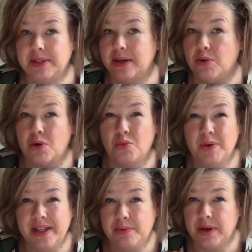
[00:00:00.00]
They work
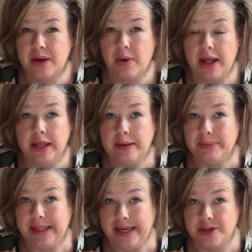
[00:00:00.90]
really, really well in
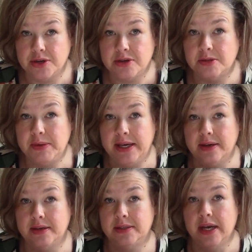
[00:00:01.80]
planters
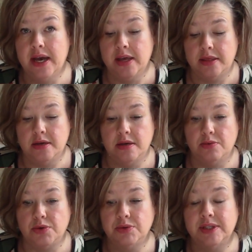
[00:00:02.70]
because the
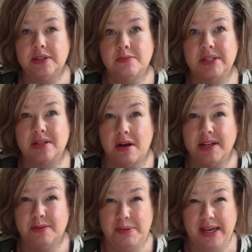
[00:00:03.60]
root system is not
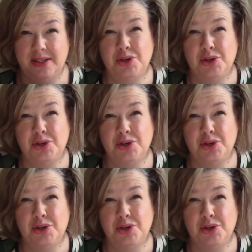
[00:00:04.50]
as big.